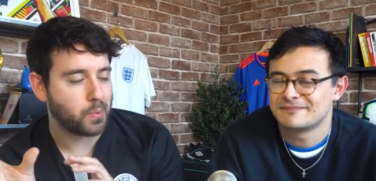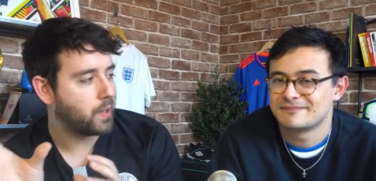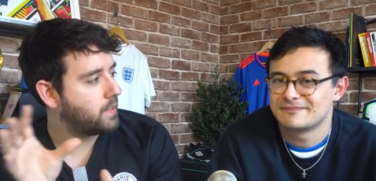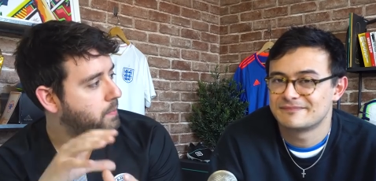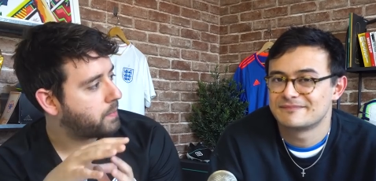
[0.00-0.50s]

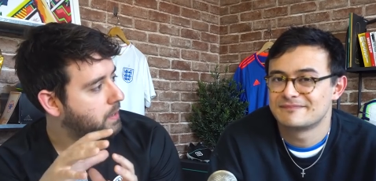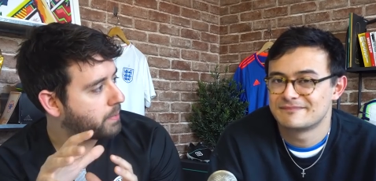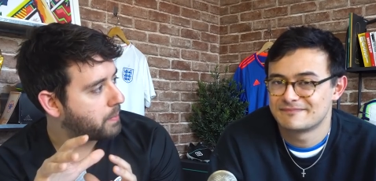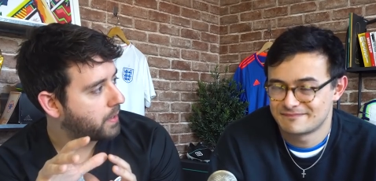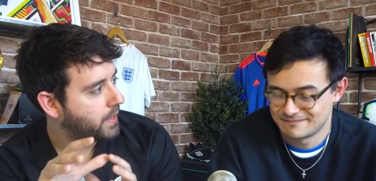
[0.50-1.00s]
Speaker 1: Swansea being the
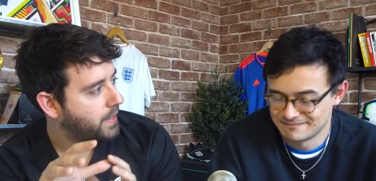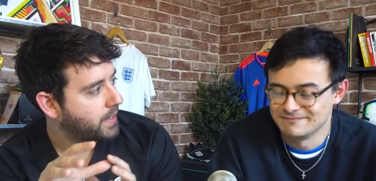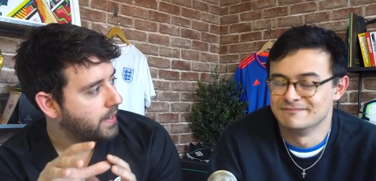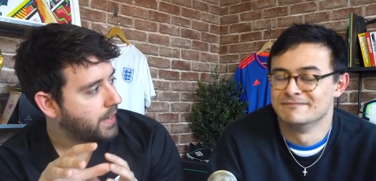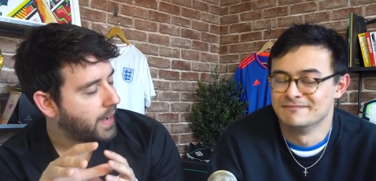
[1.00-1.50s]
Premier
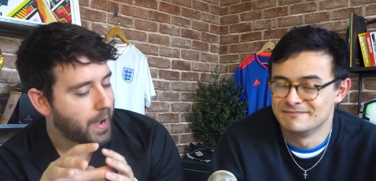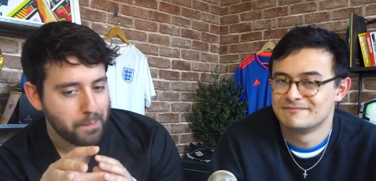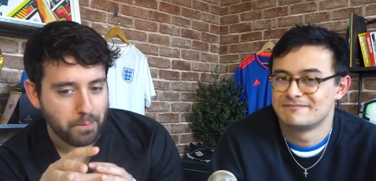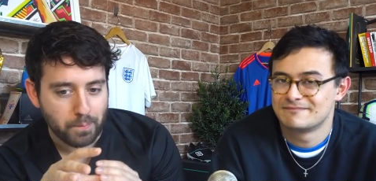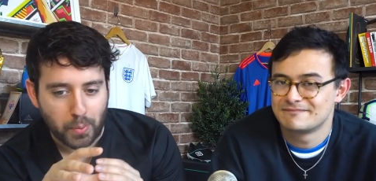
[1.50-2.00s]
League. Mm.
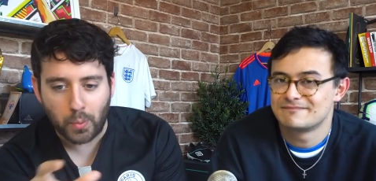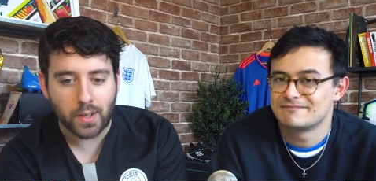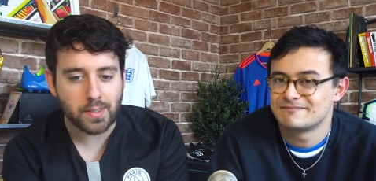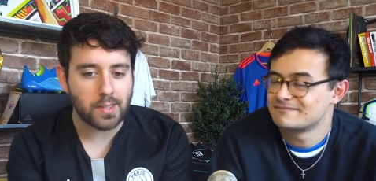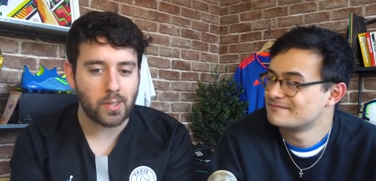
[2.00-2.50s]
Um, but
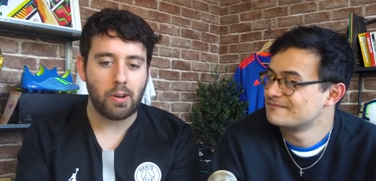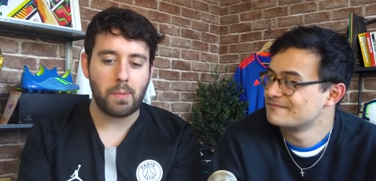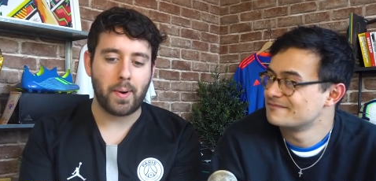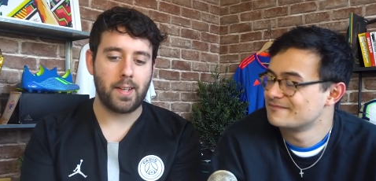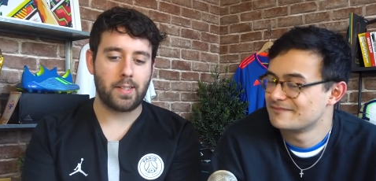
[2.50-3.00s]
what's the
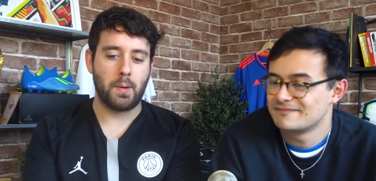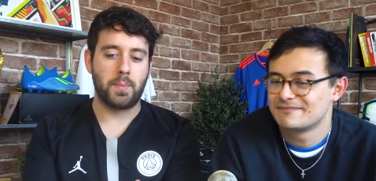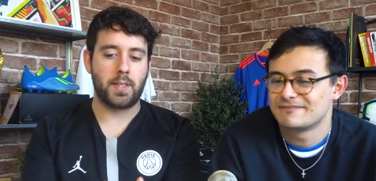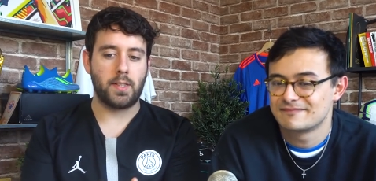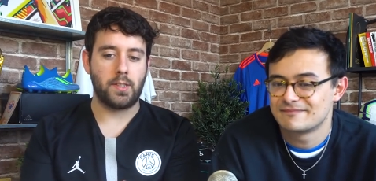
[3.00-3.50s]
story behind this
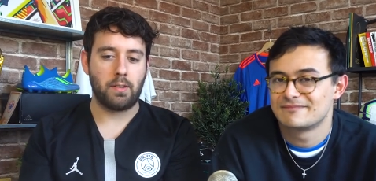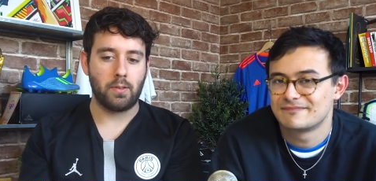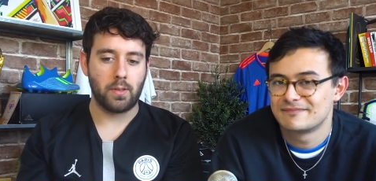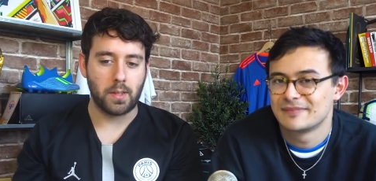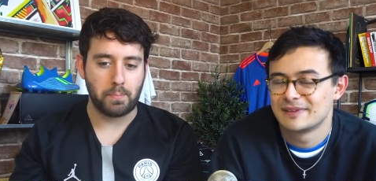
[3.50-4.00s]
competition in
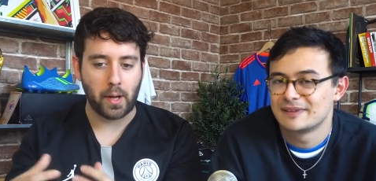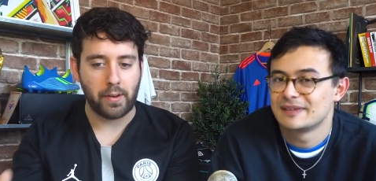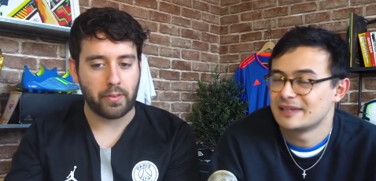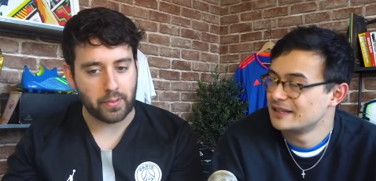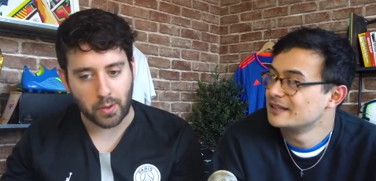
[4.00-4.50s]
general and the
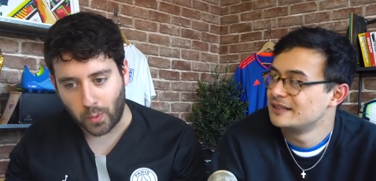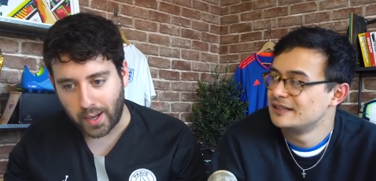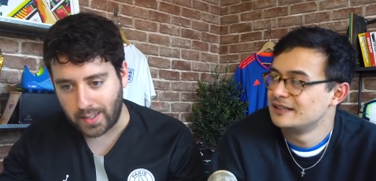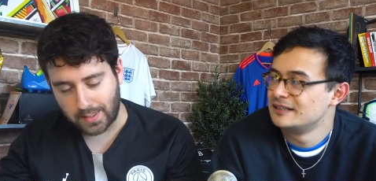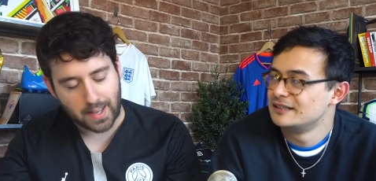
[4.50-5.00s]
birth of it,
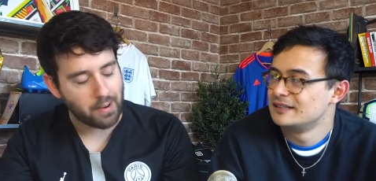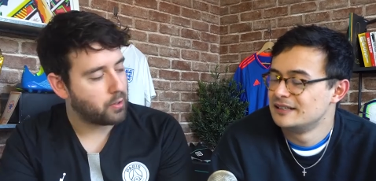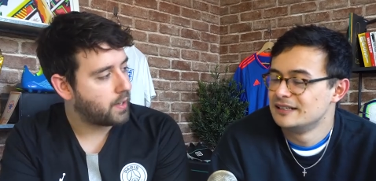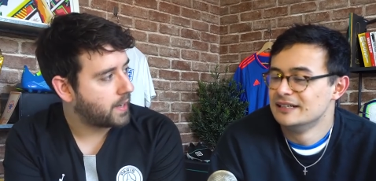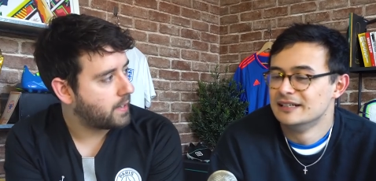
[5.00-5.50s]
why it's there, and
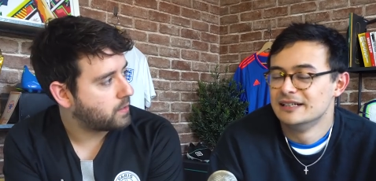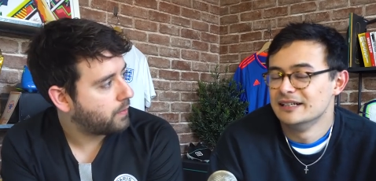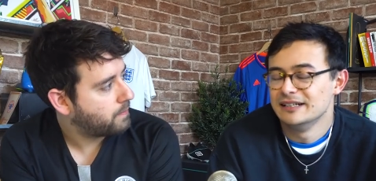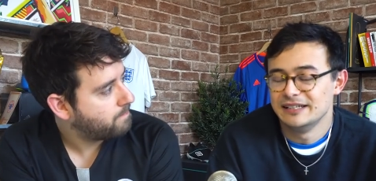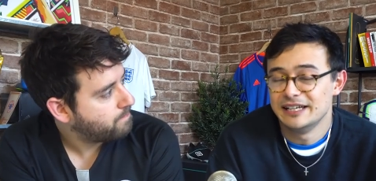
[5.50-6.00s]
all that kind of
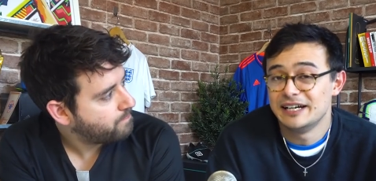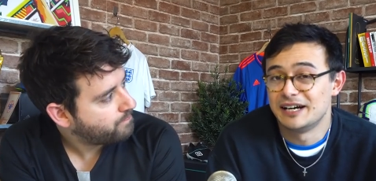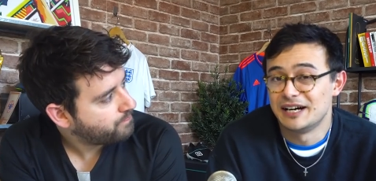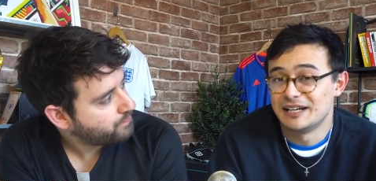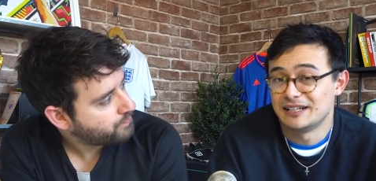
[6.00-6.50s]
stuff?
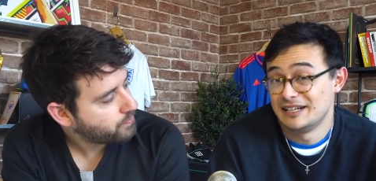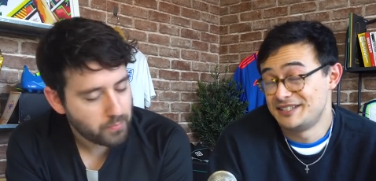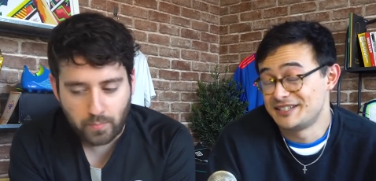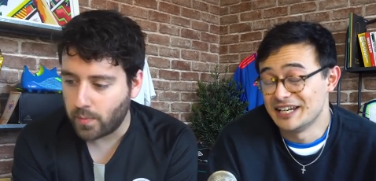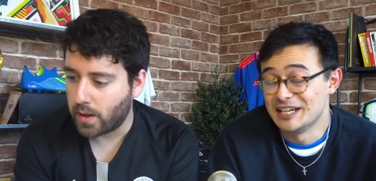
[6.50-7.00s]
Speaker 2: Yeah, uh, as
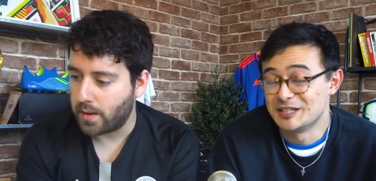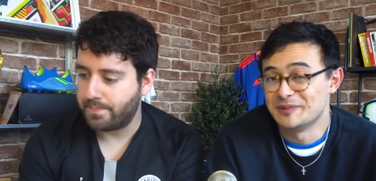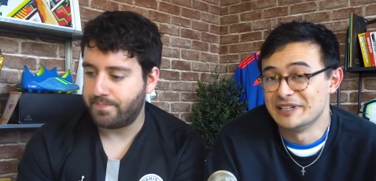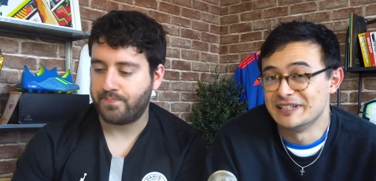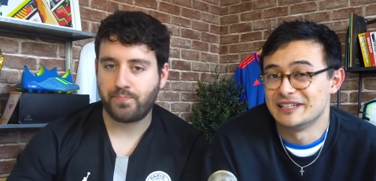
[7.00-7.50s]
you say, it's
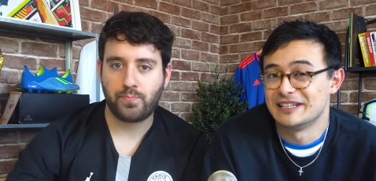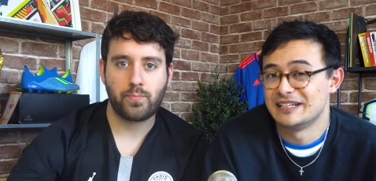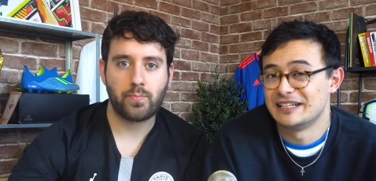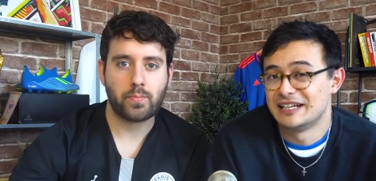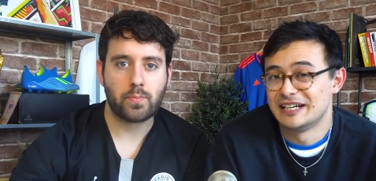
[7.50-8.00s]
been
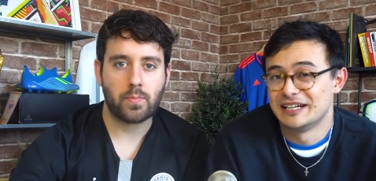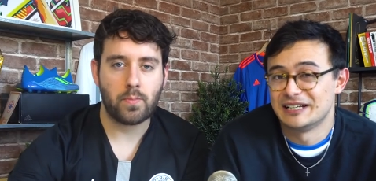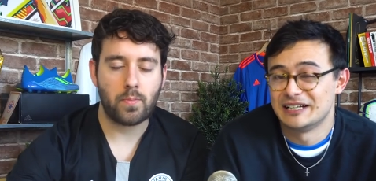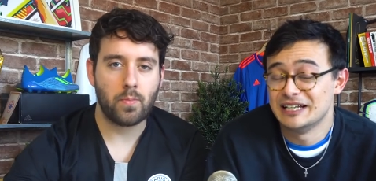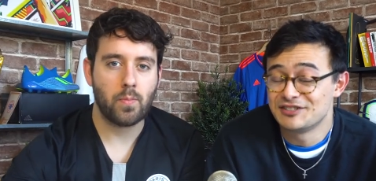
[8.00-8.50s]
uh,
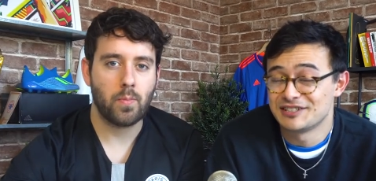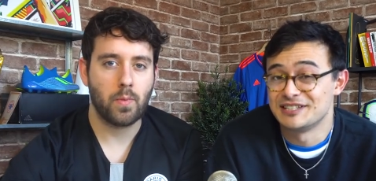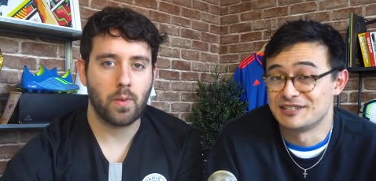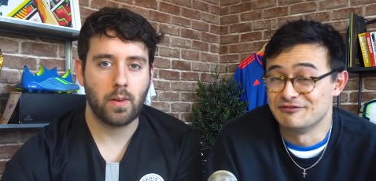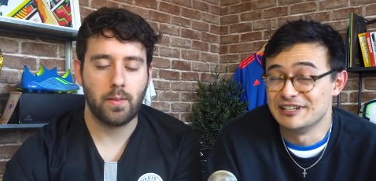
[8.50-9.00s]

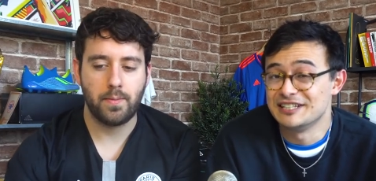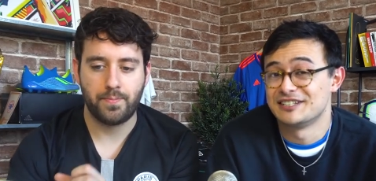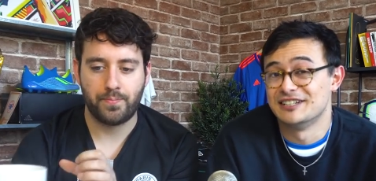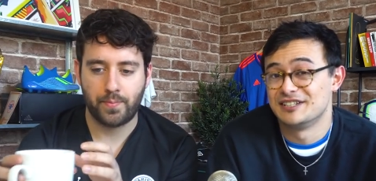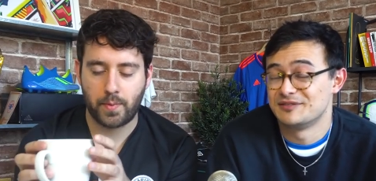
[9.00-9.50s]
interesting to
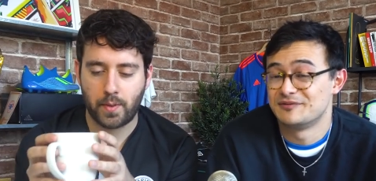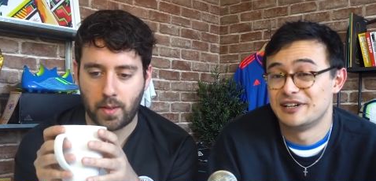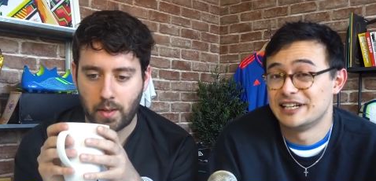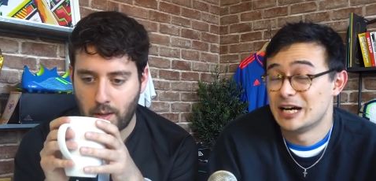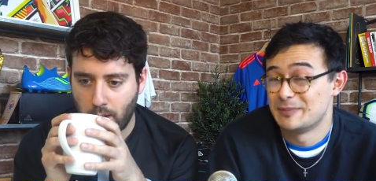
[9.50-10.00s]
research and
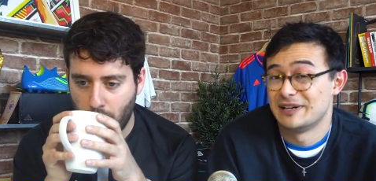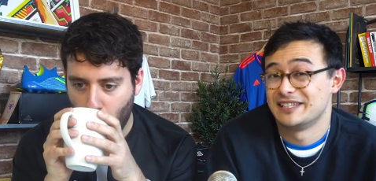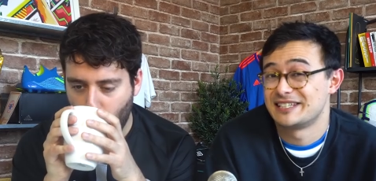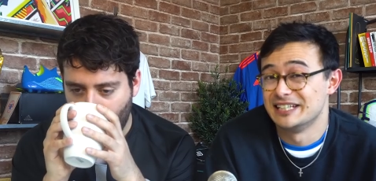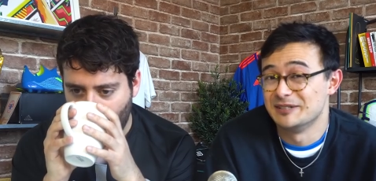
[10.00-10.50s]
find out about
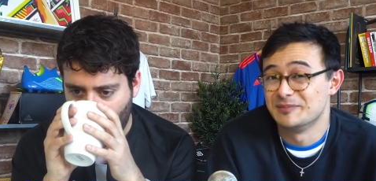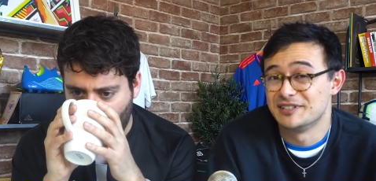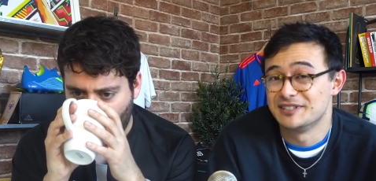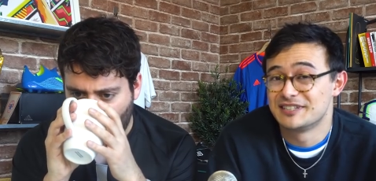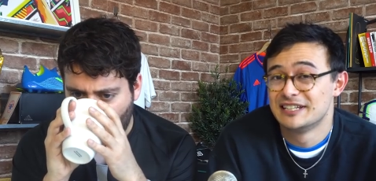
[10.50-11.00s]
this league
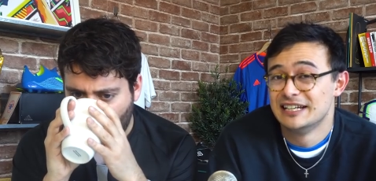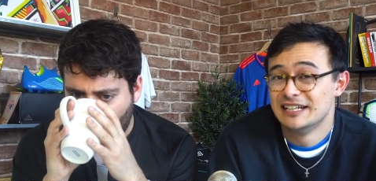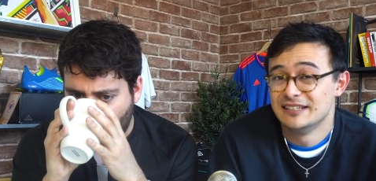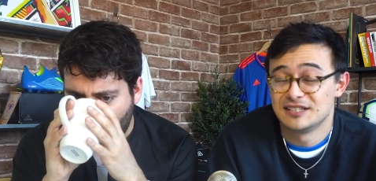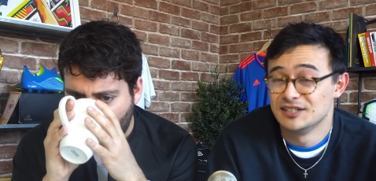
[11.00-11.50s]
because
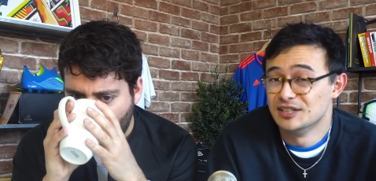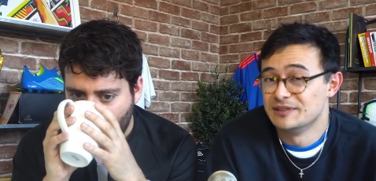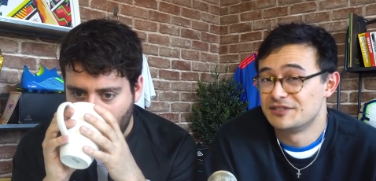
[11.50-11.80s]
there's a lot of